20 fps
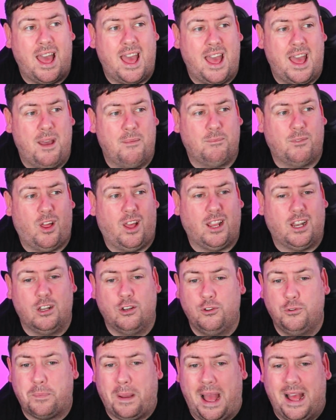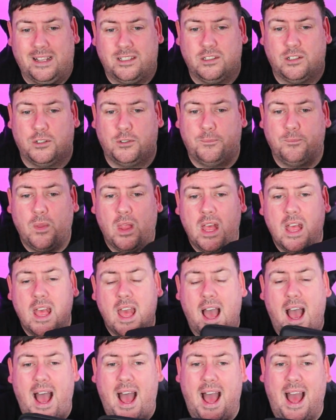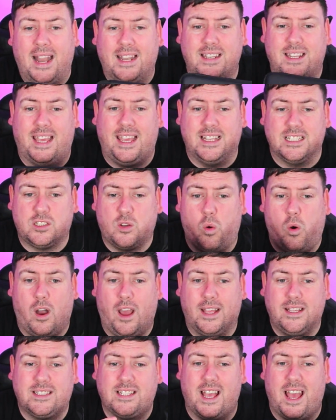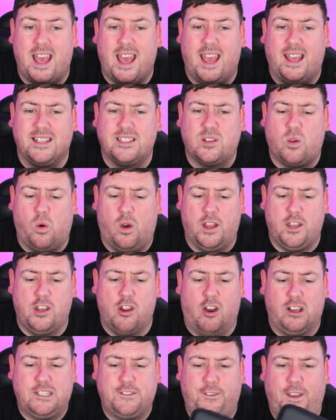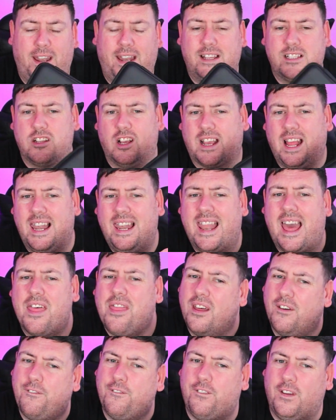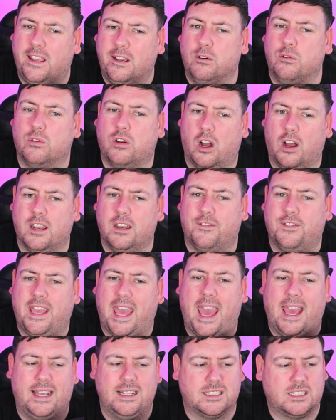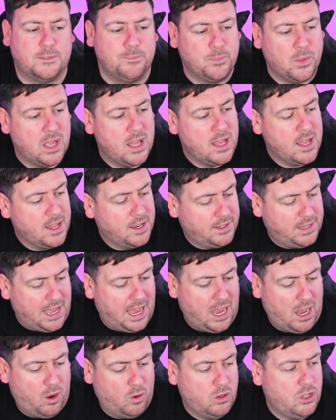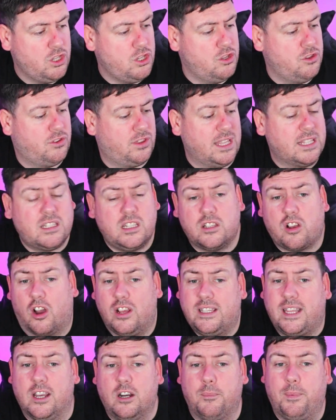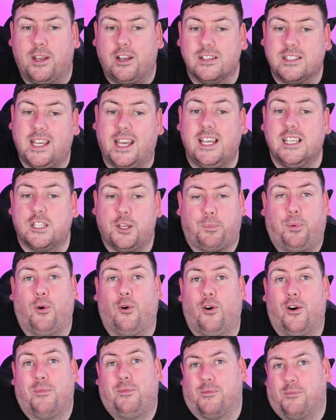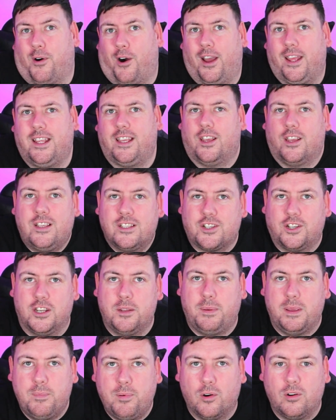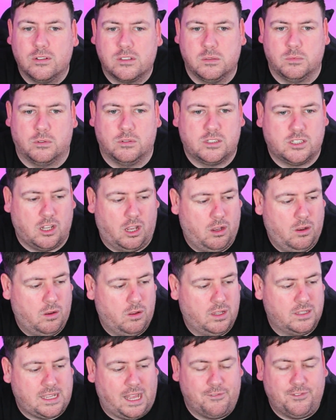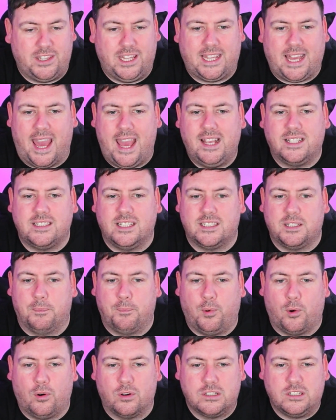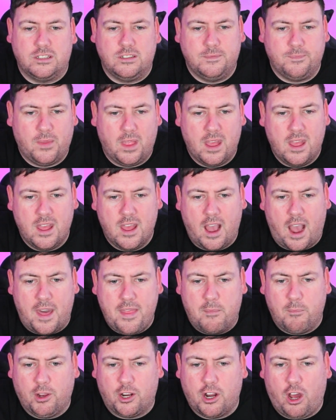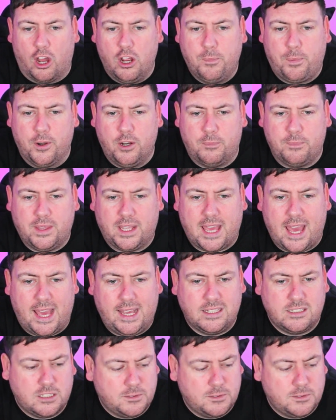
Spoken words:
like loop handle, and it's quite nice feeling. It's like a leather feel kind of case. Now, this is ideal because it is a portable mic. It's going to be portable, so having the case is important. And then we're going to open up the case,